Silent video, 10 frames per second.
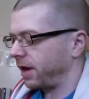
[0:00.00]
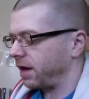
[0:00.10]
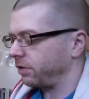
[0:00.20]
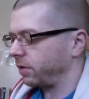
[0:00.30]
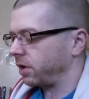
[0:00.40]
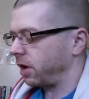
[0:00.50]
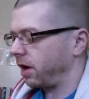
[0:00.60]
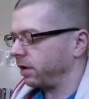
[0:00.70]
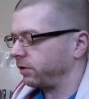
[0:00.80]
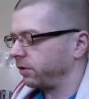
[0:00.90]
as
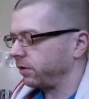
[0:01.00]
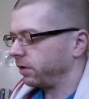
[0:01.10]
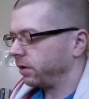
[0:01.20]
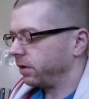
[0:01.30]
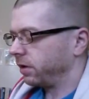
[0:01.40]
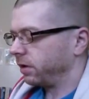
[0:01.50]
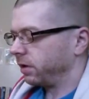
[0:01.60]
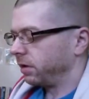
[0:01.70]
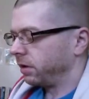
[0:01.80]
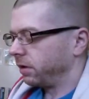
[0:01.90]
regards
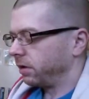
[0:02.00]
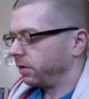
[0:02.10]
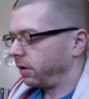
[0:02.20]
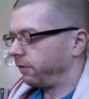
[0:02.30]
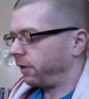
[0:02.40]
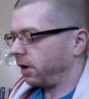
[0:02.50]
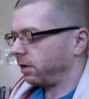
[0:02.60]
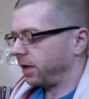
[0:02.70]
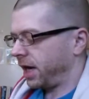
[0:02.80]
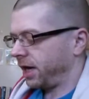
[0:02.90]
their
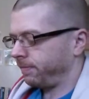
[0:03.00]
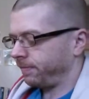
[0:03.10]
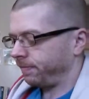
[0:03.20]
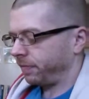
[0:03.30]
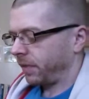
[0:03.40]
final aim.